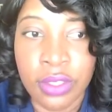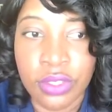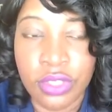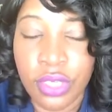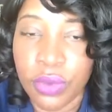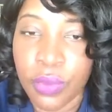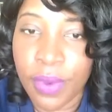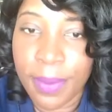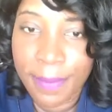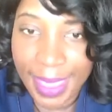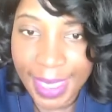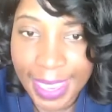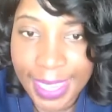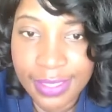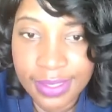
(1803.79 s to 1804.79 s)
to
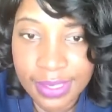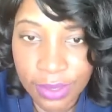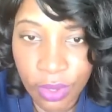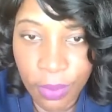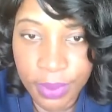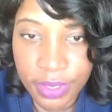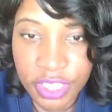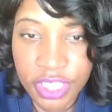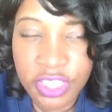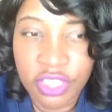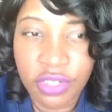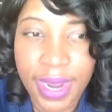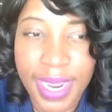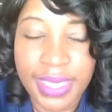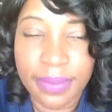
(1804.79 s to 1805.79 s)
remain sober. She's
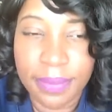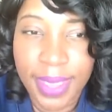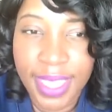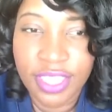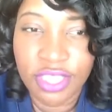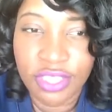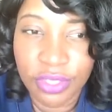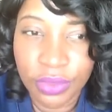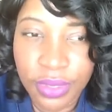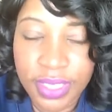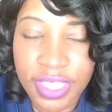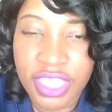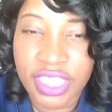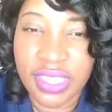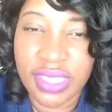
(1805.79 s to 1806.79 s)
trying to make sure
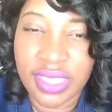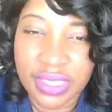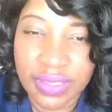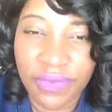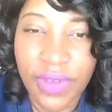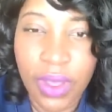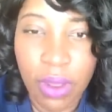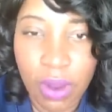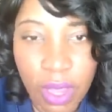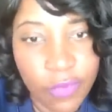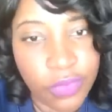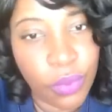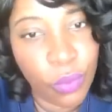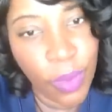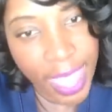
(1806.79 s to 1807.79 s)
that she doesn't fall
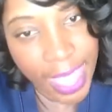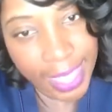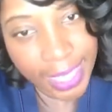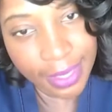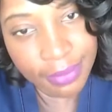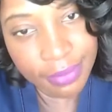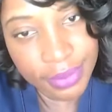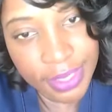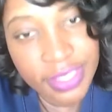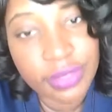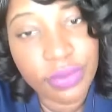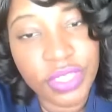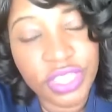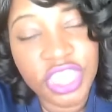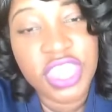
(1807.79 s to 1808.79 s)
off the wagon. This is
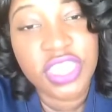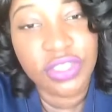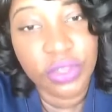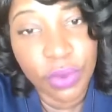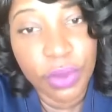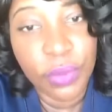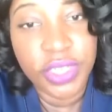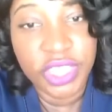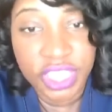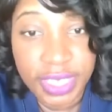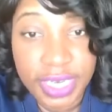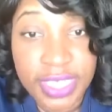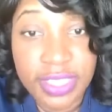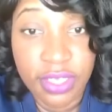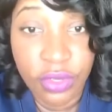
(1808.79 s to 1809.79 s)
what she's doing, what she
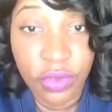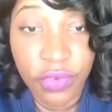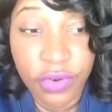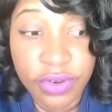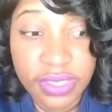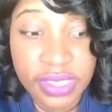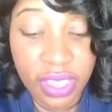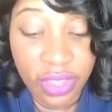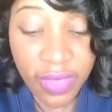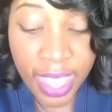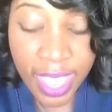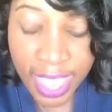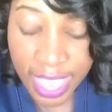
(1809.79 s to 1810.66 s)
needs to do for herself.